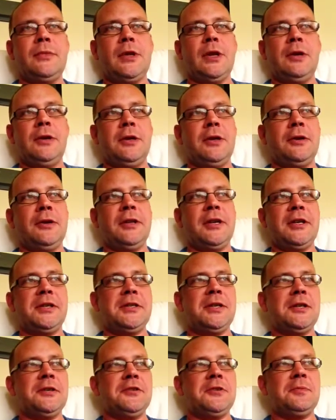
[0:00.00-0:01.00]
You know, that
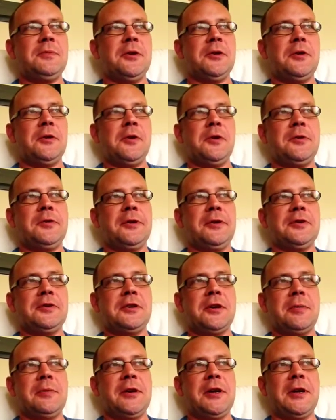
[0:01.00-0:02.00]
tends to be a lot of things
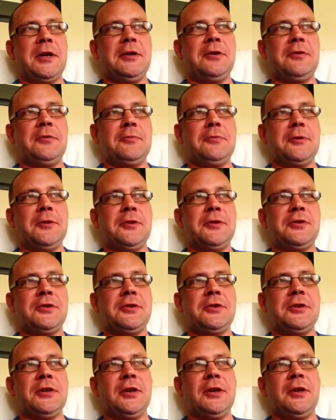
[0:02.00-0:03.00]
coming at you at
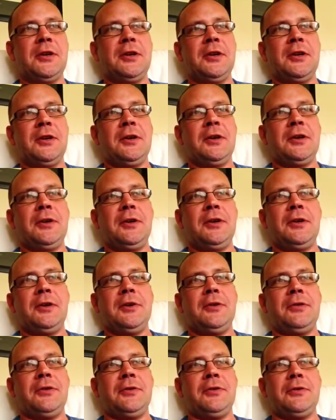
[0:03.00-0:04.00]
once,
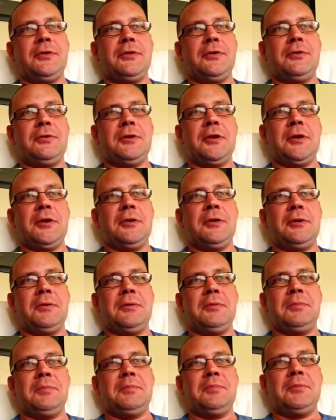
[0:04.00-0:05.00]
through, you
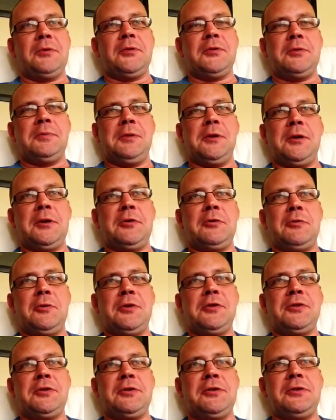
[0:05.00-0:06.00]
know, possibly a
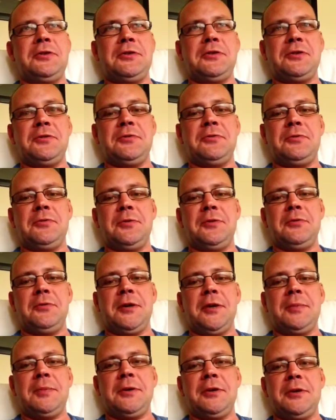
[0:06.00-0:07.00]
coincidence of
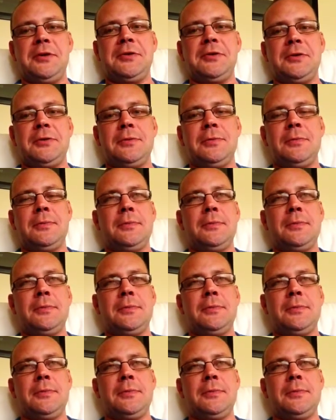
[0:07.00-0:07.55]
happenings.